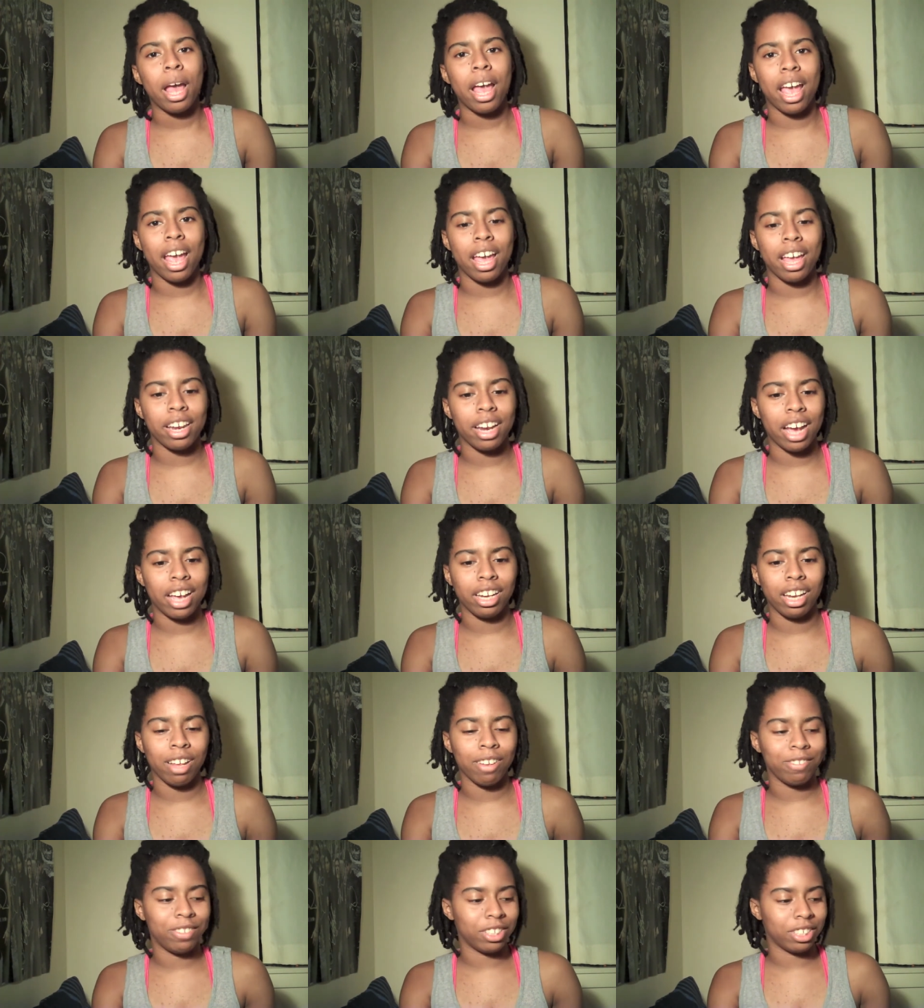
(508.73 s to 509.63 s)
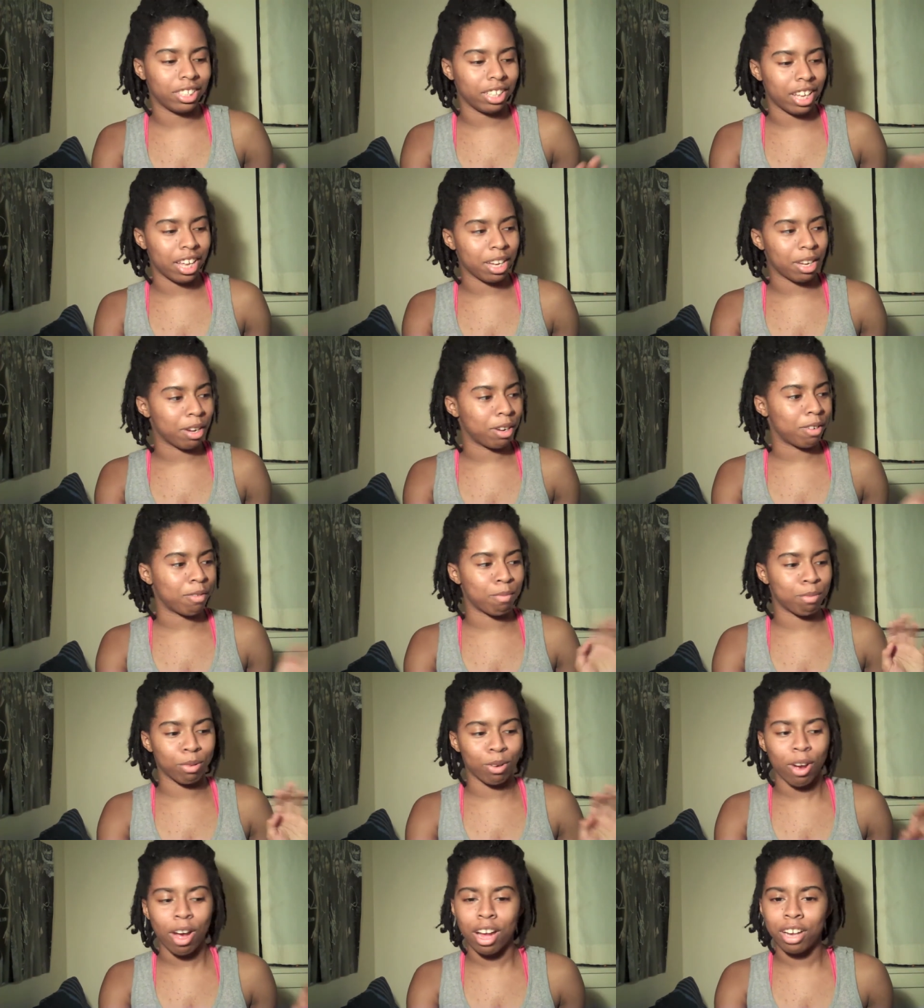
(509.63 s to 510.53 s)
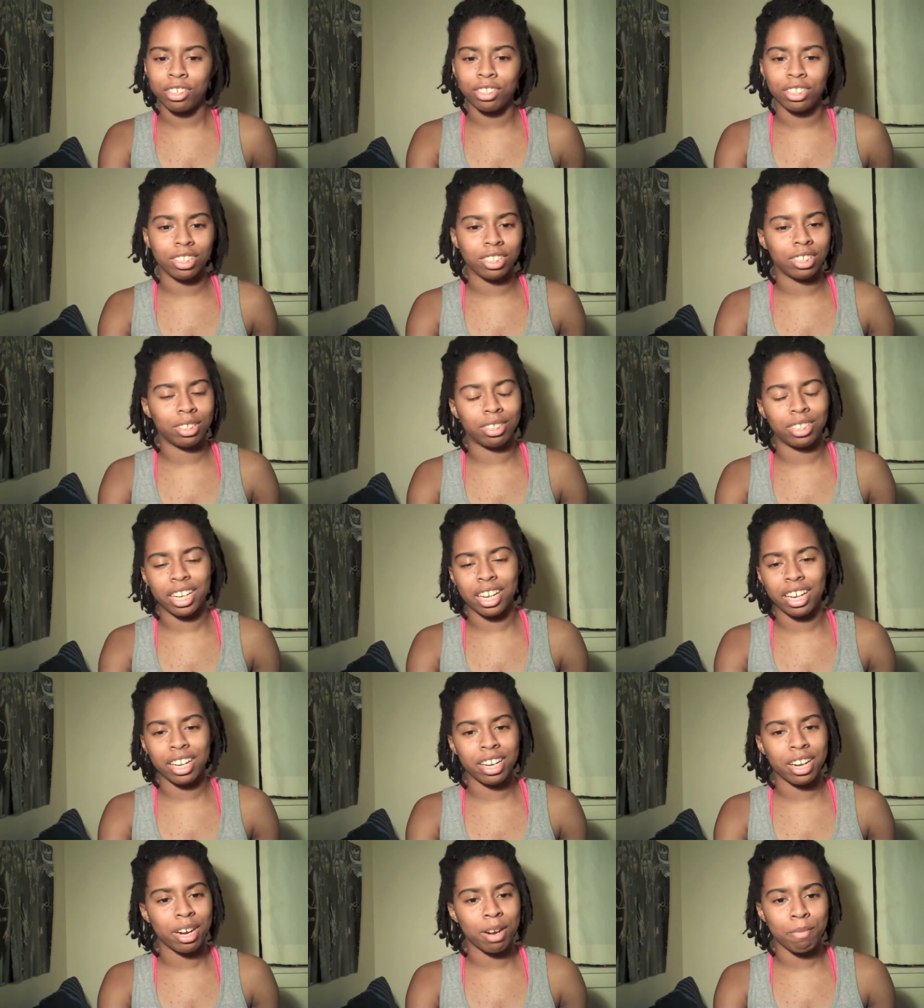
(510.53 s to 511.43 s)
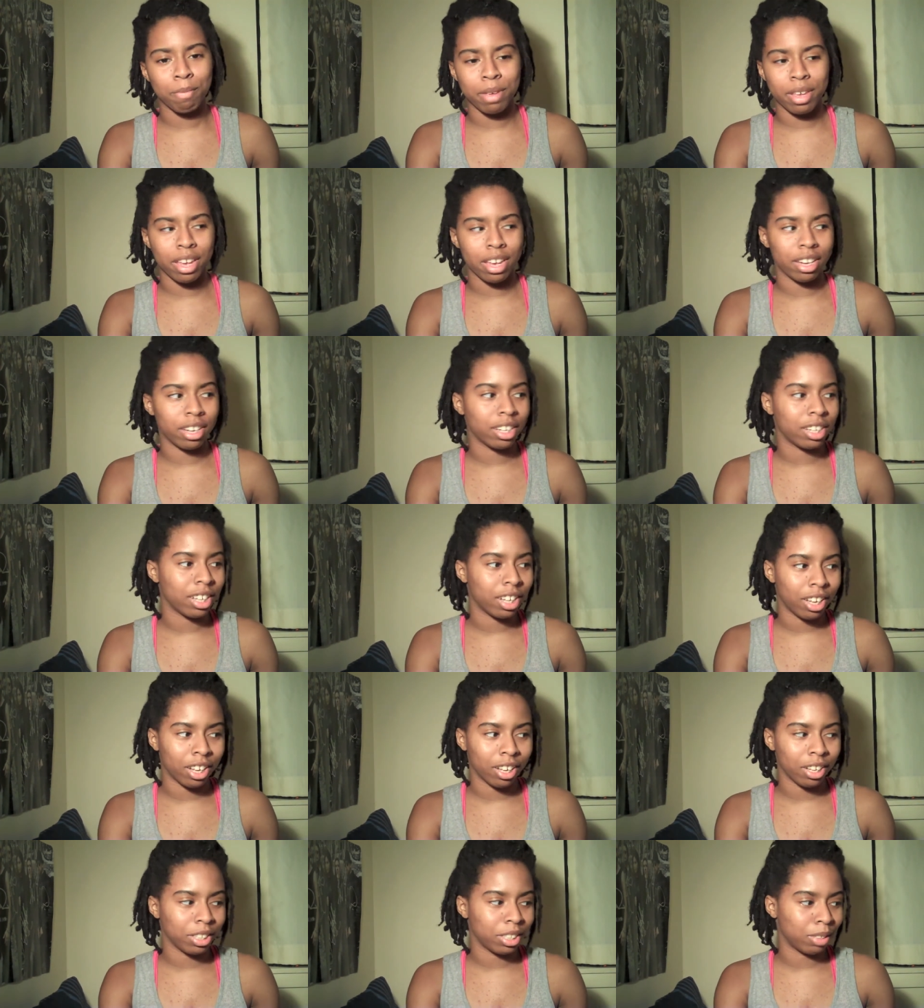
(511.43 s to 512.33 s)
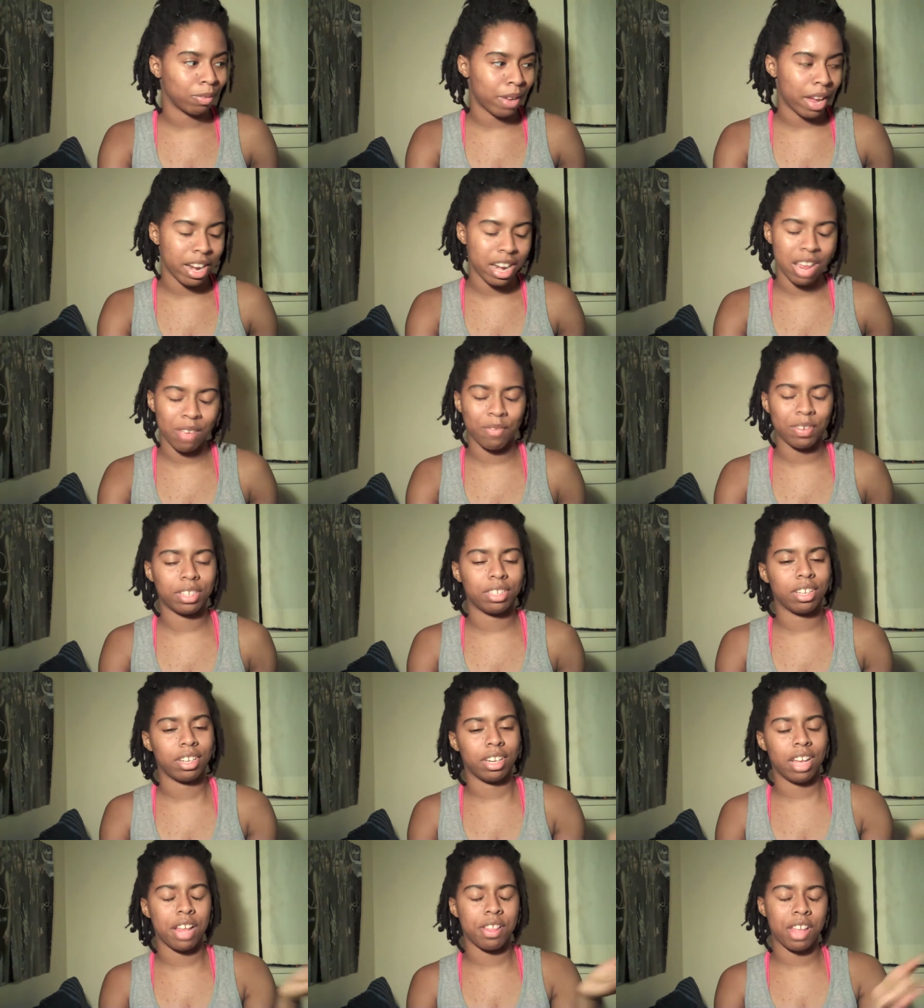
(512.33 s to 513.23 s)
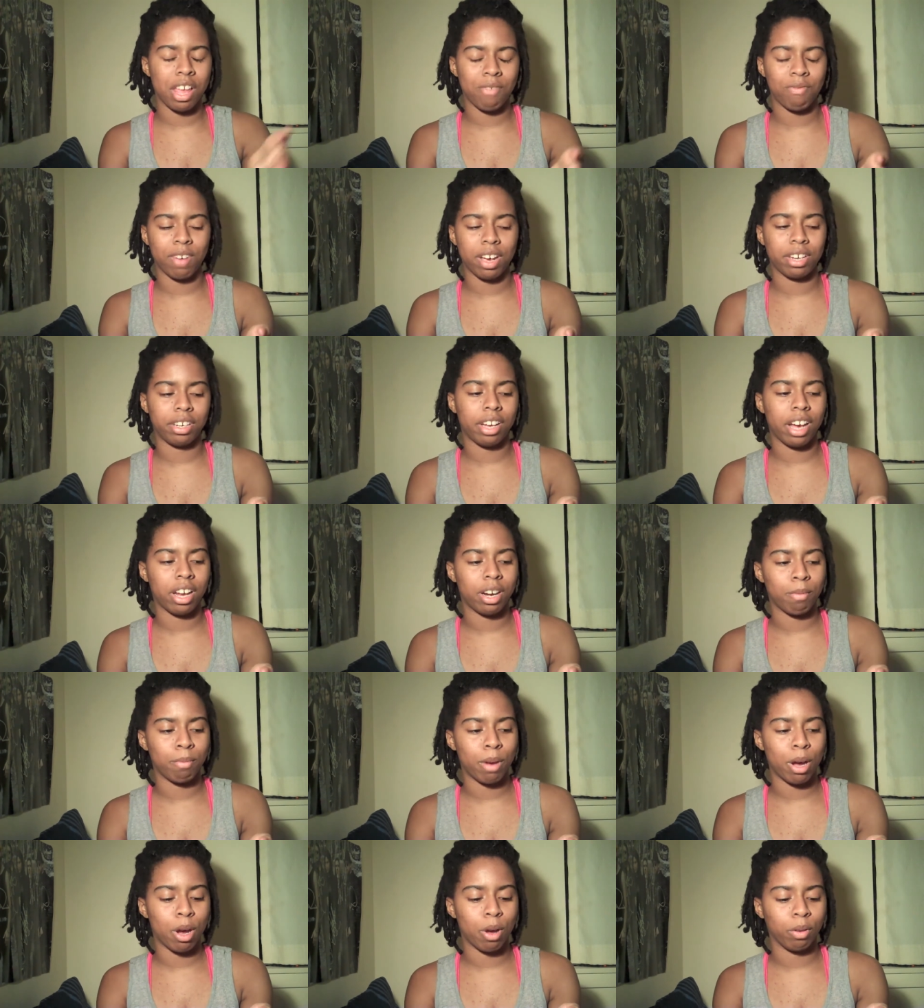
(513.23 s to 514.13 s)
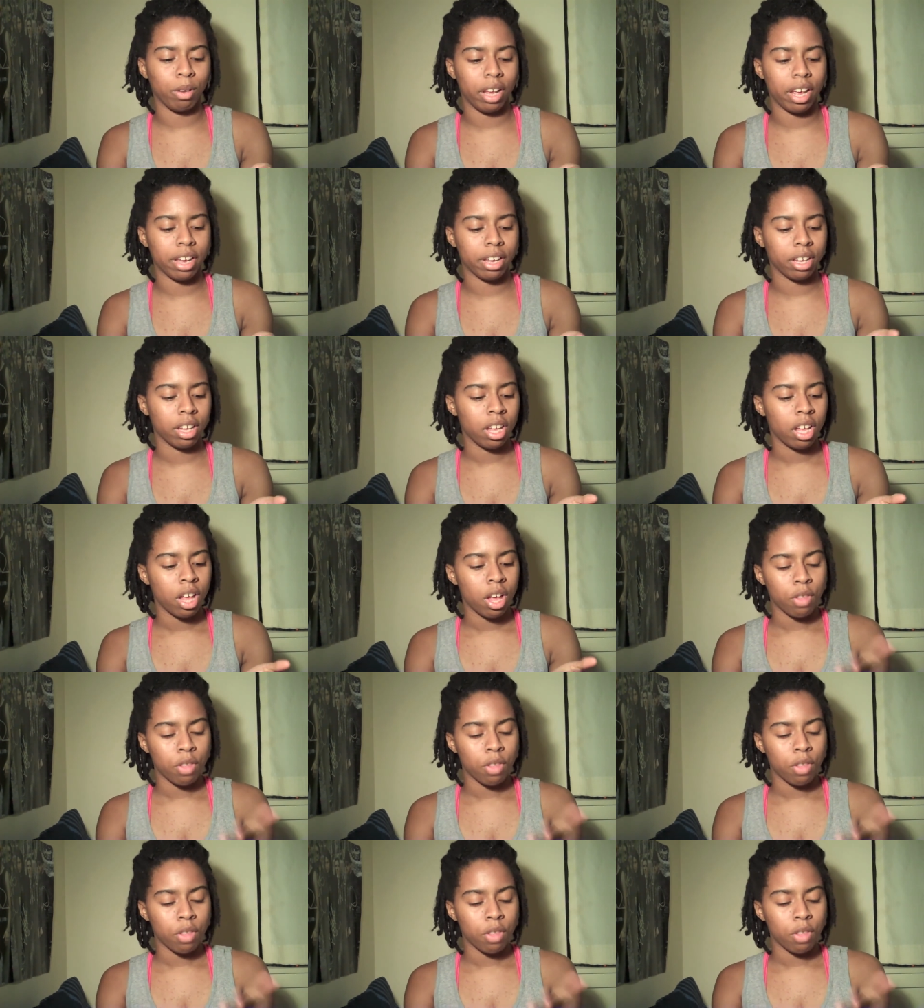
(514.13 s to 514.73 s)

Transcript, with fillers: And I love just like Bronn just standing there being all swagnificent, and they find out about like